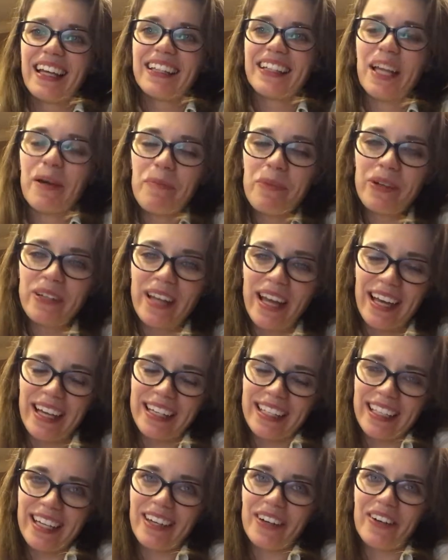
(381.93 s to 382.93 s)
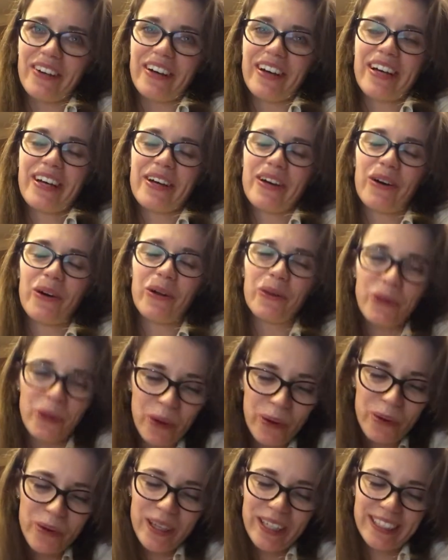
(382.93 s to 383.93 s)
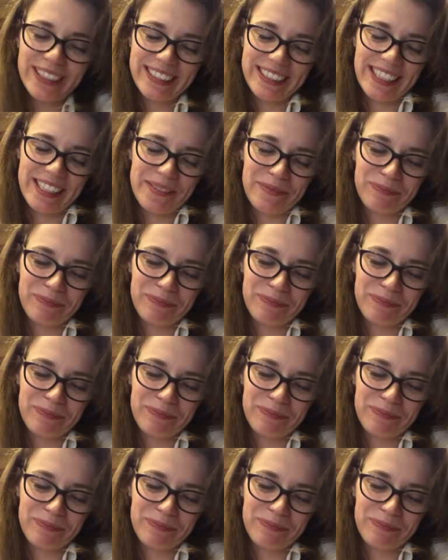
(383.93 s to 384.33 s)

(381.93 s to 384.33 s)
Number 9. Although it is